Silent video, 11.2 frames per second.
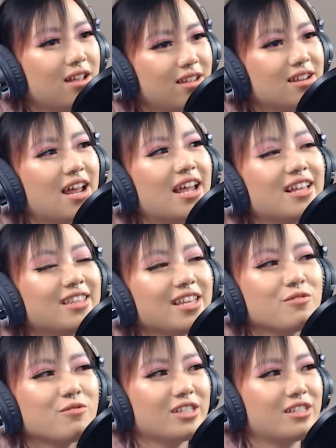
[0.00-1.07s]
And I
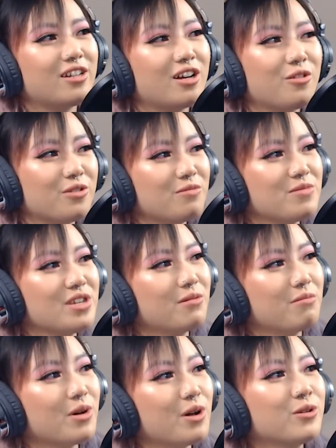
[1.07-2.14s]
think what stuck with me the
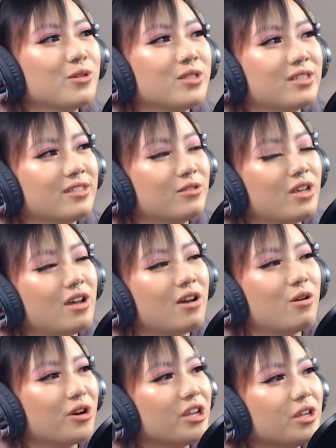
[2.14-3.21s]
most
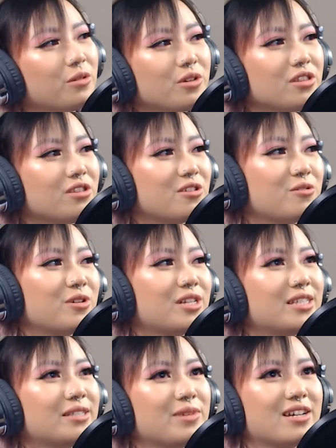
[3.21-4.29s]
working with you
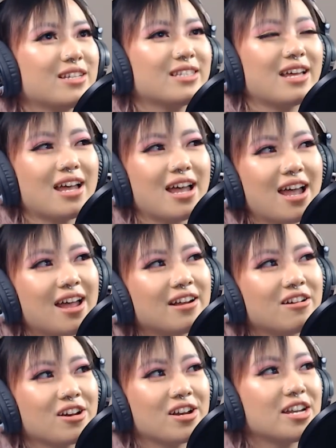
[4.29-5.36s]
was because at
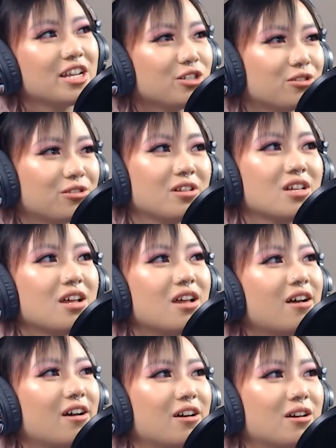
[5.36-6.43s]
our initial,
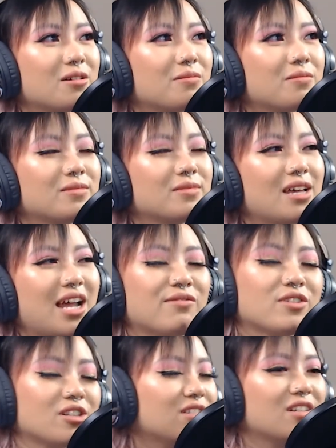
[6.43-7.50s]

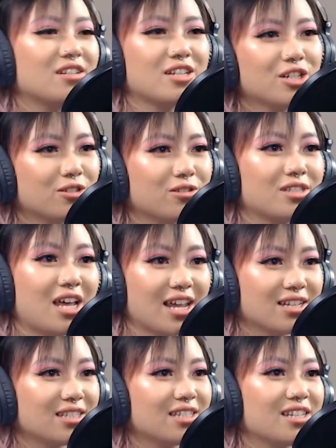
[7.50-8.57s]
after the initial
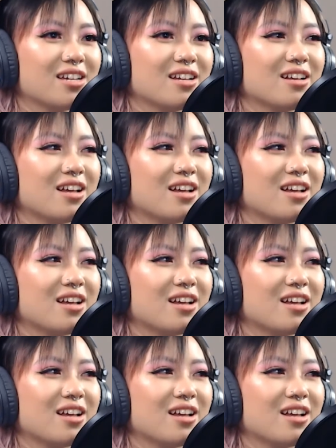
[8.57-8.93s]
sizing,